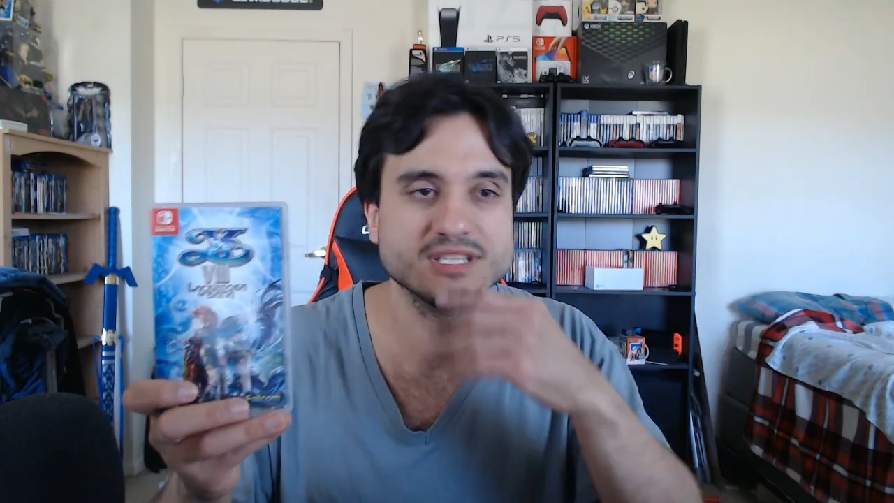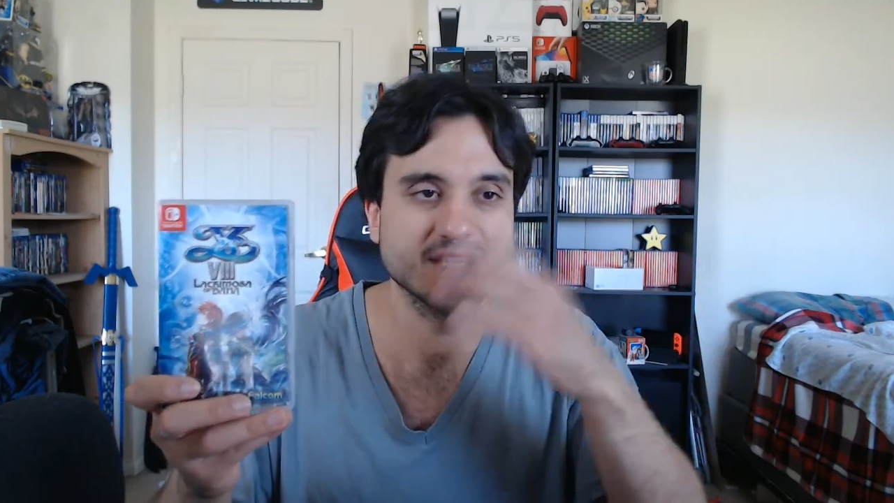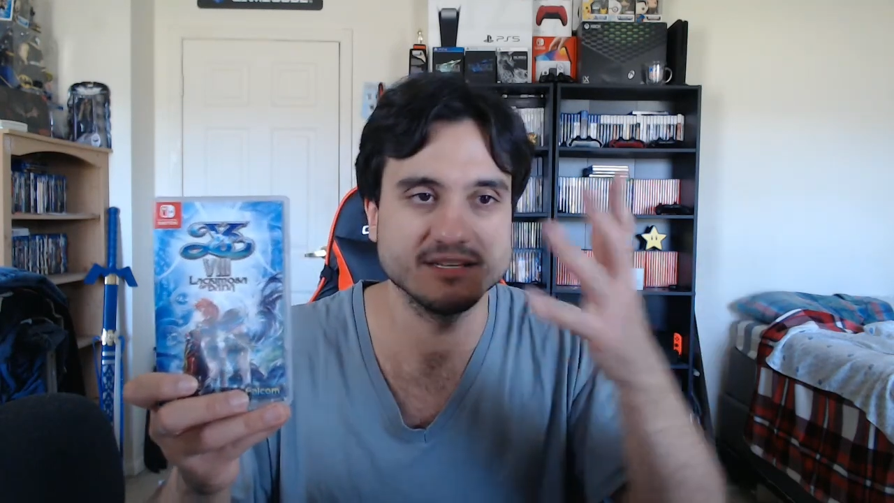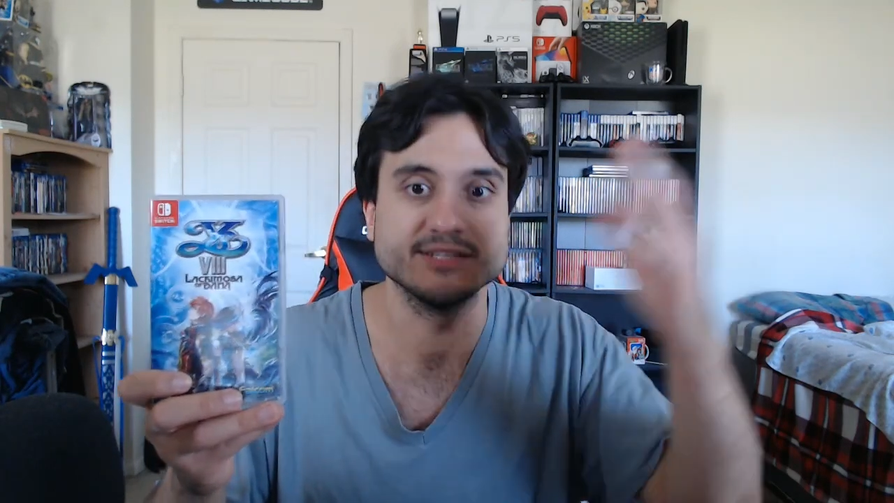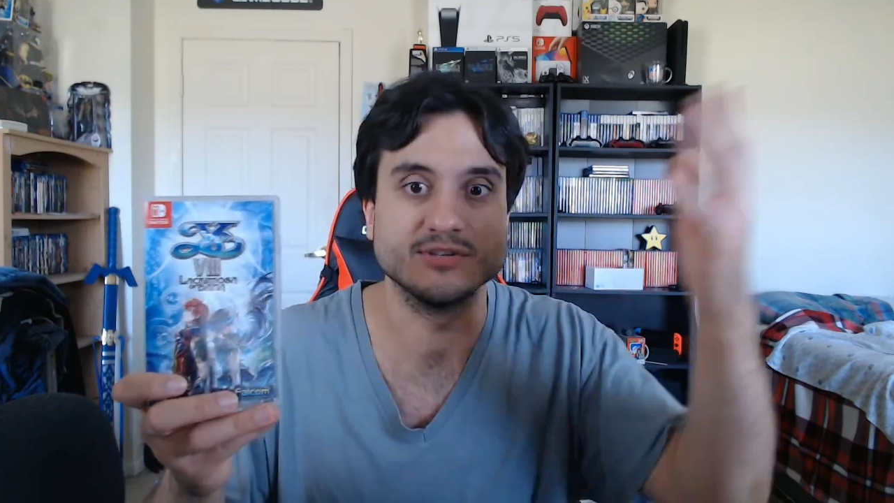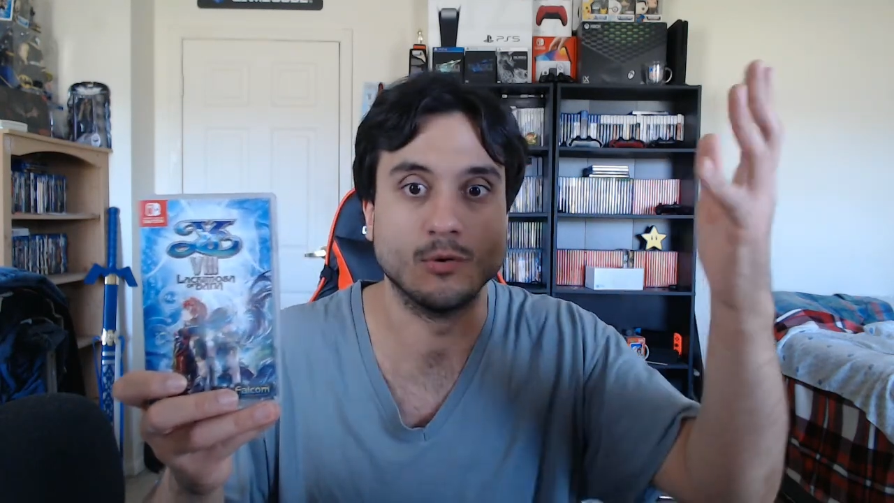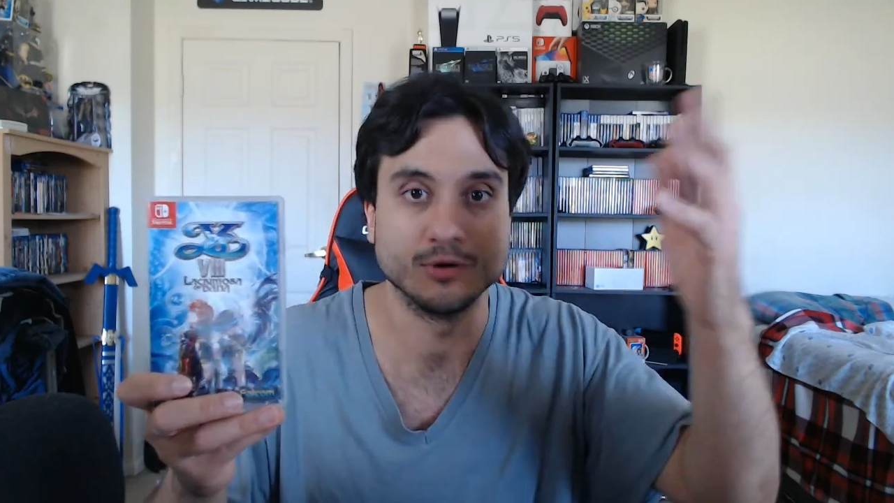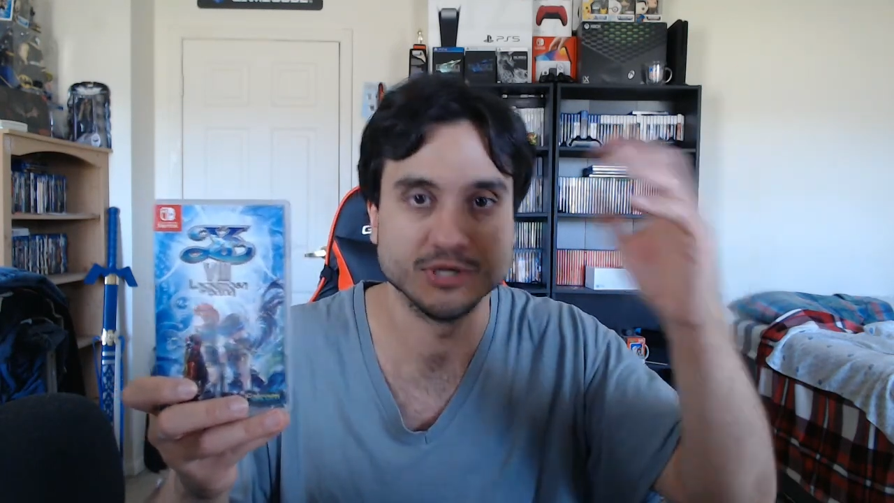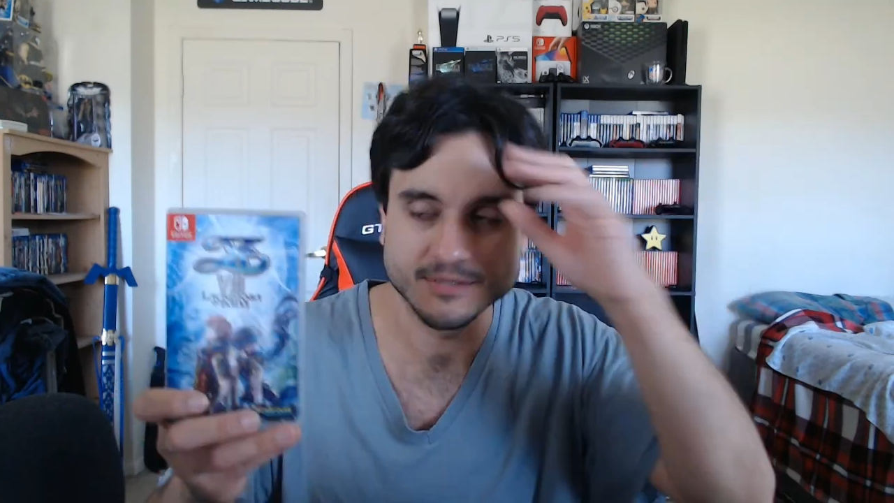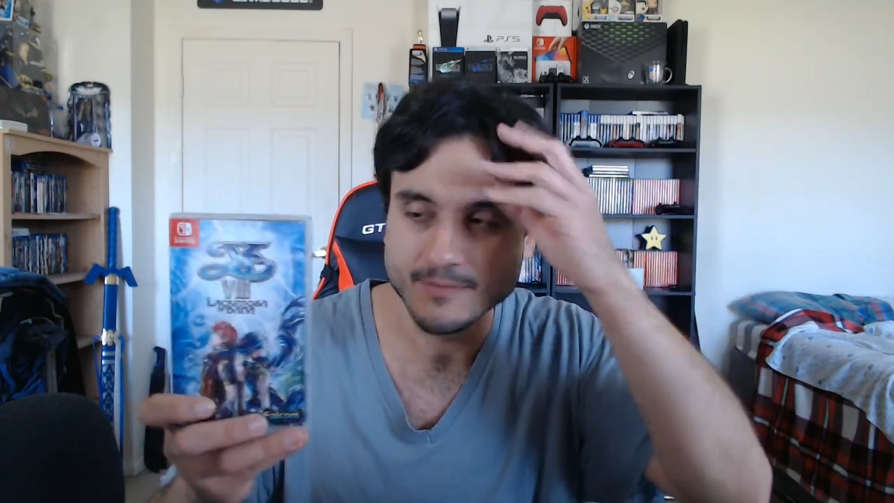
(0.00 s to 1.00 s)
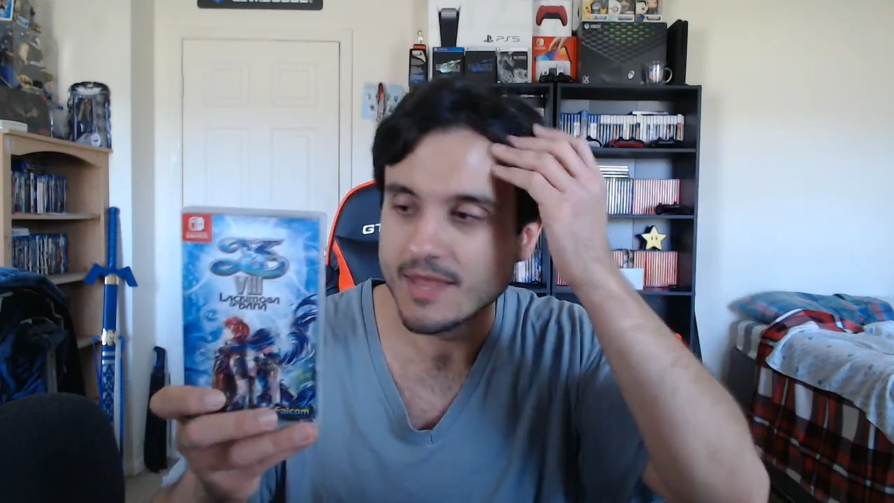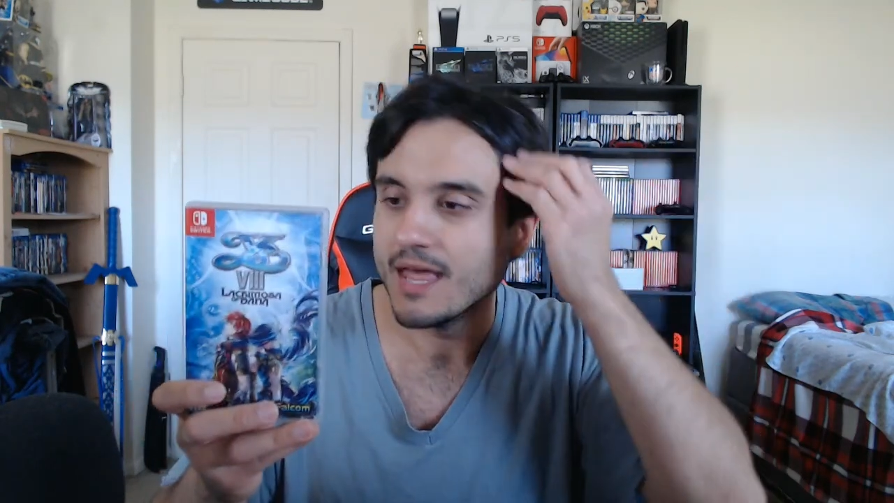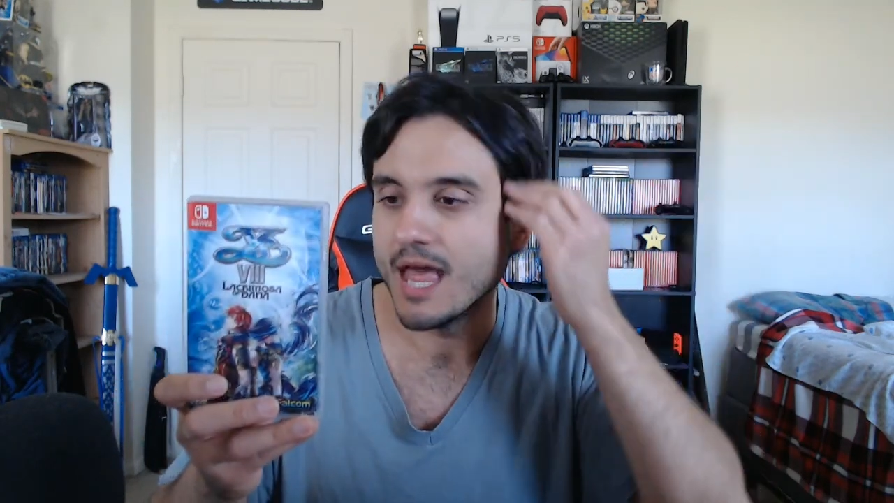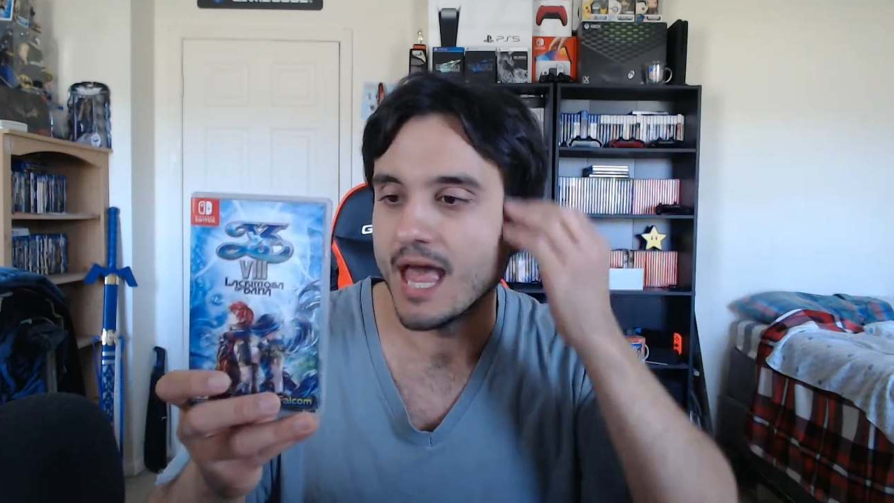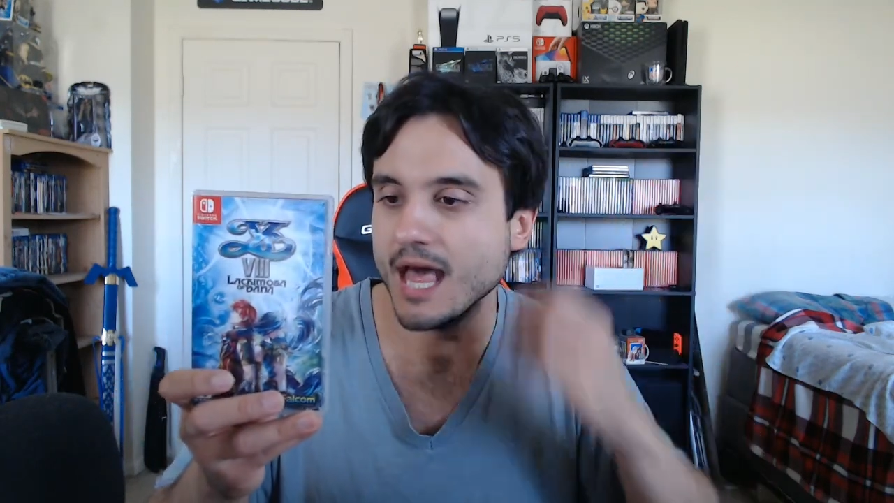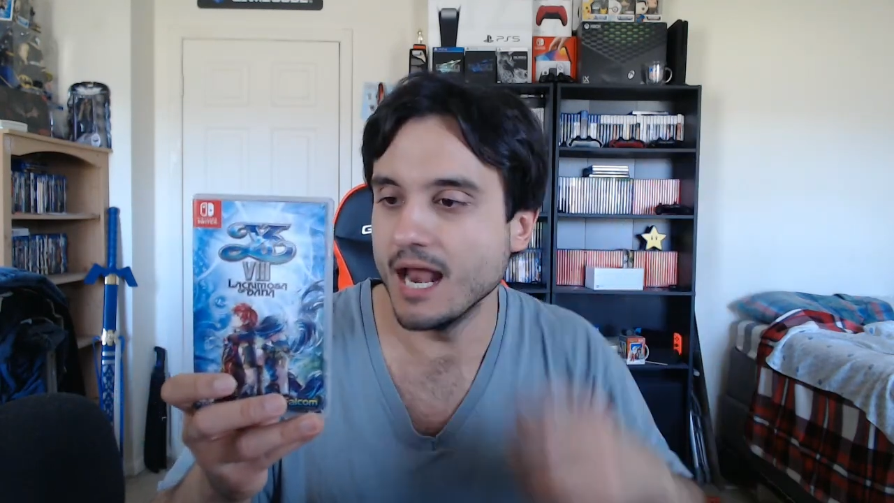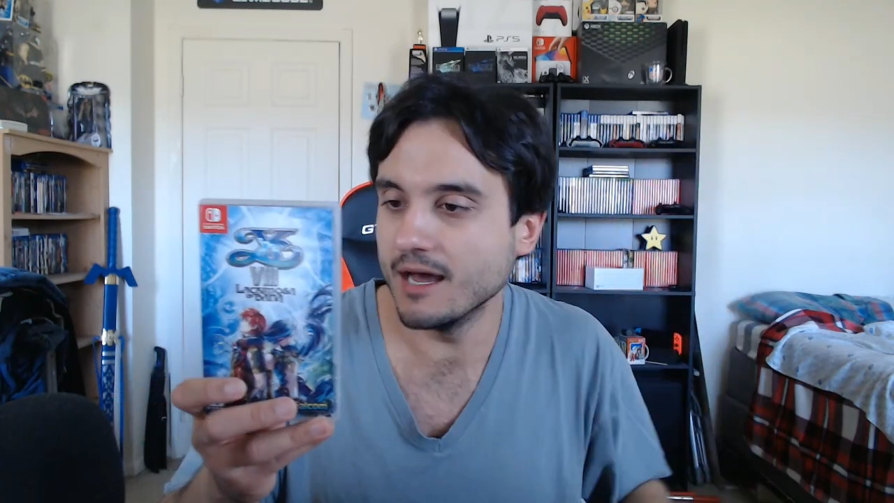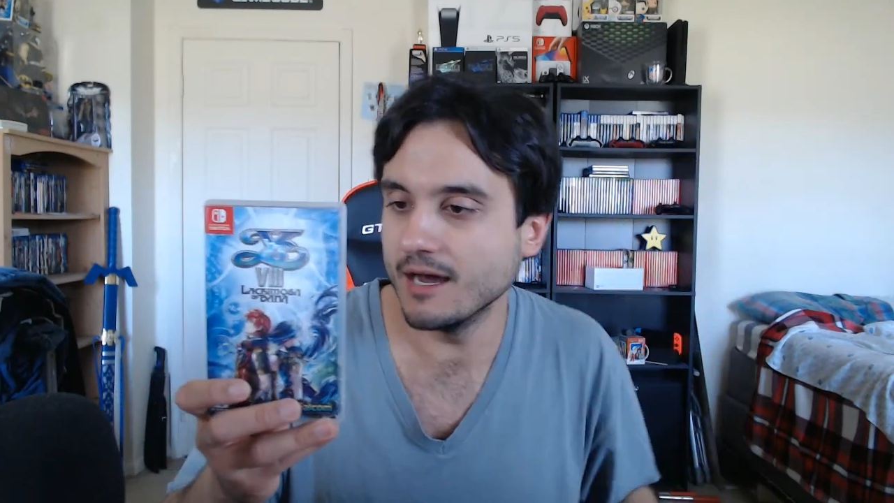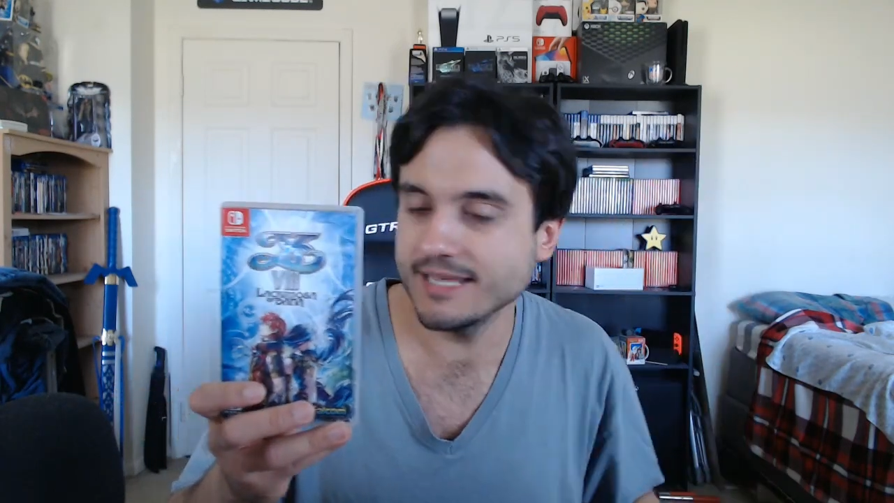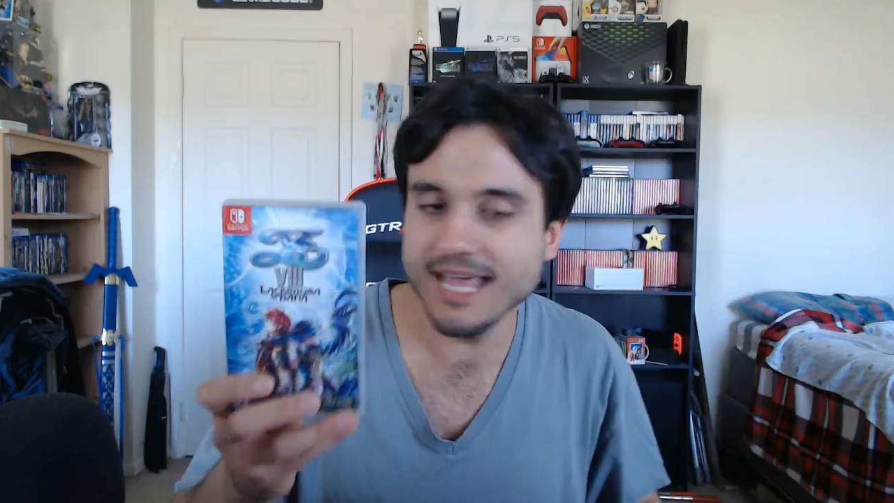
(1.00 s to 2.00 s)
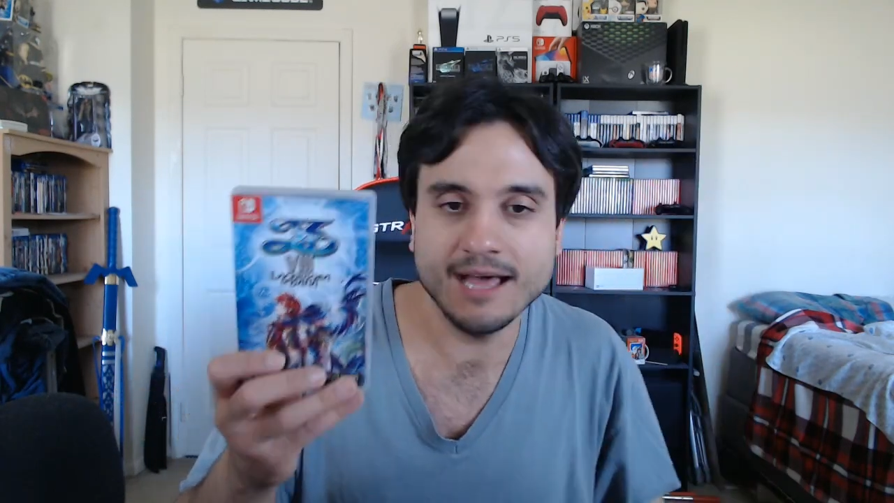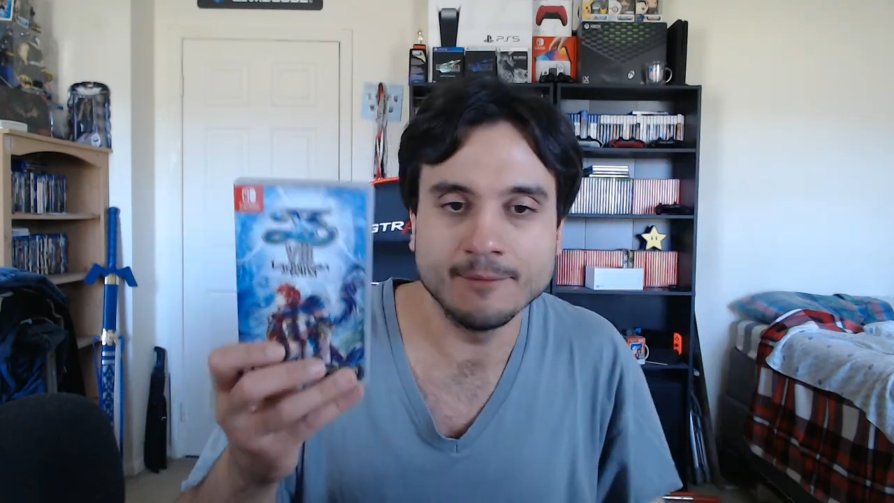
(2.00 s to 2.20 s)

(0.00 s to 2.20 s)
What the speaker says: because it's the Origin. And yeah,